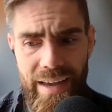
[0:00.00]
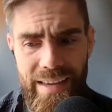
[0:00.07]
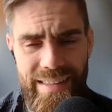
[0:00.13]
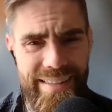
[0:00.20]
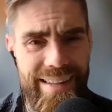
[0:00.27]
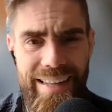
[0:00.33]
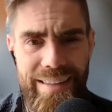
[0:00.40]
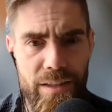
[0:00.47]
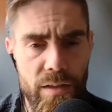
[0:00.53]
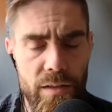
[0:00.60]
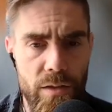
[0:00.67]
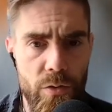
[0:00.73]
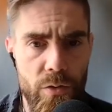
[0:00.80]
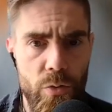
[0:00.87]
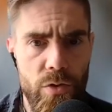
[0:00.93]
It's not good
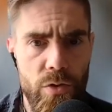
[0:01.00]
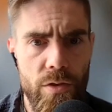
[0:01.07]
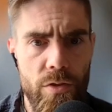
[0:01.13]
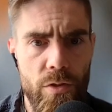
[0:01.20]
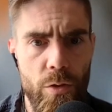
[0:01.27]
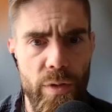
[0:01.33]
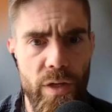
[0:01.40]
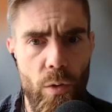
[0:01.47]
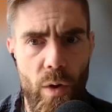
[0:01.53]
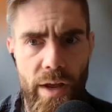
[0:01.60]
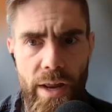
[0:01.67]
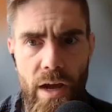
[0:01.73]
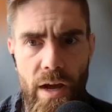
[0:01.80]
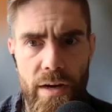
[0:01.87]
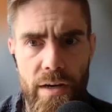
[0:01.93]
news, to be
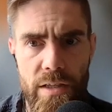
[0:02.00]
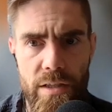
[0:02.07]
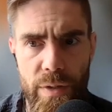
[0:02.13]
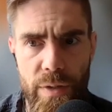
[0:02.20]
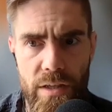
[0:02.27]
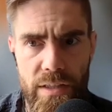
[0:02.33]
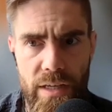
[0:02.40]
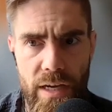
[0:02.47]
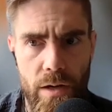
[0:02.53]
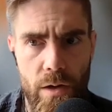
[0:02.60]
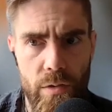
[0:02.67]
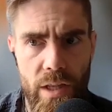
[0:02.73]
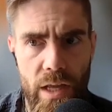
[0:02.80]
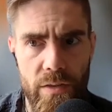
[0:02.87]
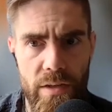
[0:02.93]
quite honest, because I
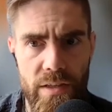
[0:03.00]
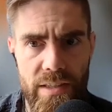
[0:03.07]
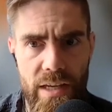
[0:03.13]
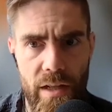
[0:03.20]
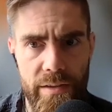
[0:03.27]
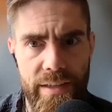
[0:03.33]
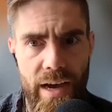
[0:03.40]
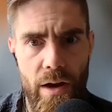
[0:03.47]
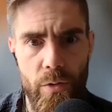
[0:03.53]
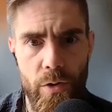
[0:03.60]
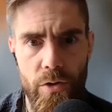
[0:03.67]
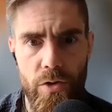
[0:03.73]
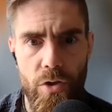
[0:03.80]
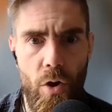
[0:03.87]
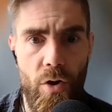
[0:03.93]
know that the cell
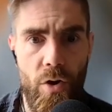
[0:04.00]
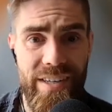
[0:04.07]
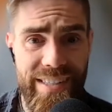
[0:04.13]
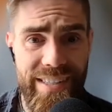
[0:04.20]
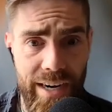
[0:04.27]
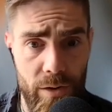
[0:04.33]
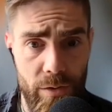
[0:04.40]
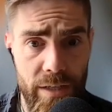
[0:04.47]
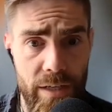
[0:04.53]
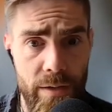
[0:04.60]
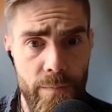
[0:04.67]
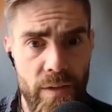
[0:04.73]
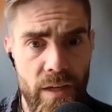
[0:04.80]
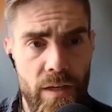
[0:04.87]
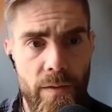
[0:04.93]
towers are
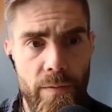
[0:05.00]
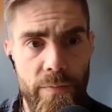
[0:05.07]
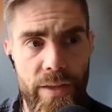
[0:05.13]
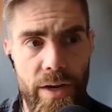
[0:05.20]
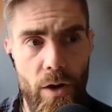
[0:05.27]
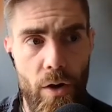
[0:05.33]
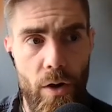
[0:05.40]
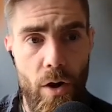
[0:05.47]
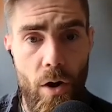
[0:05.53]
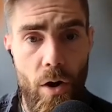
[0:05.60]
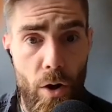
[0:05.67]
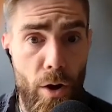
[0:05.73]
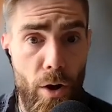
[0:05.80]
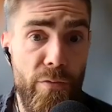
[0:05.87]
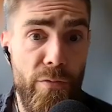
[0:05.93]
scary. There
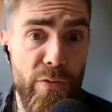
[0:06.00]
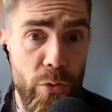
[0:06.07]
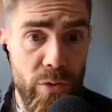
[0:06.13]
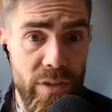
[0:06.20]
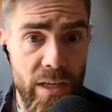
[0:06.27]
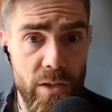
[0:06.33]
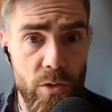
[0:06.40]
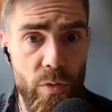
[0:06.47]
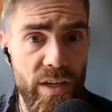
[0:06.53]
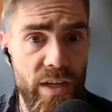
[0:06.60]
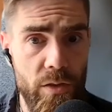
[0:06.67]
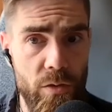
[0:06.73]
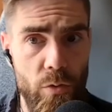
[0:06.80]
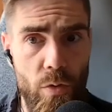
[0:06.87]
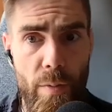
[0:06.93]
are a few things we
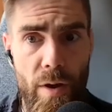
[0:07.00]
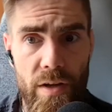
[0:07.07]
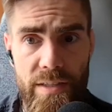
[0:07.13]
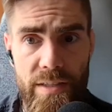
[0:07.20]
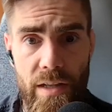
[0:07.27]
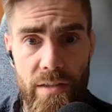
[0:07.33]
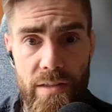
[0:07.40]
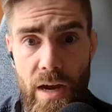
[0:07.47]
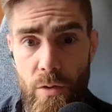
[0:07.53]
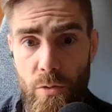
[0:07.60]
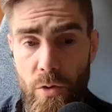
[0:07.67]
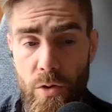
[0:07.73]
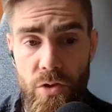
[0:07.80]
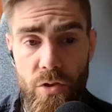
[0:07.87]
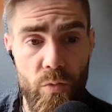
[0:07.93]
can do about cell
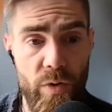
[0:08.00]
towers.